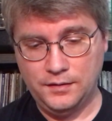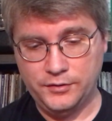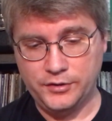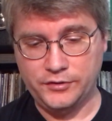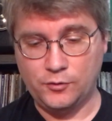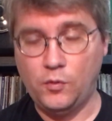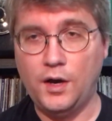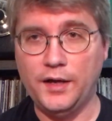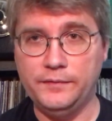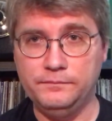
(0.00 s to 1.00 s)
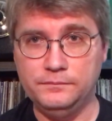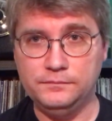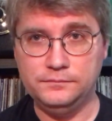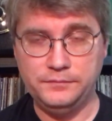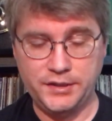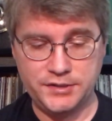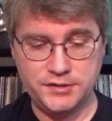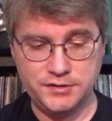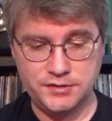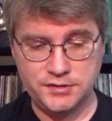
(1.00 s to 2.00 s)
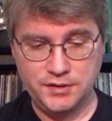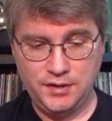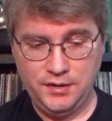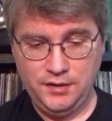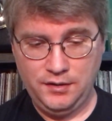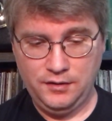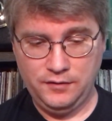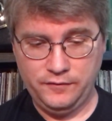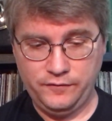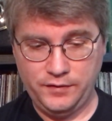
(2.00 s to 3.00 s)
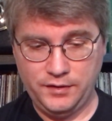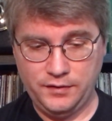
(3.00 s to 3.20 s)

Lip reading: you get the quad mixes of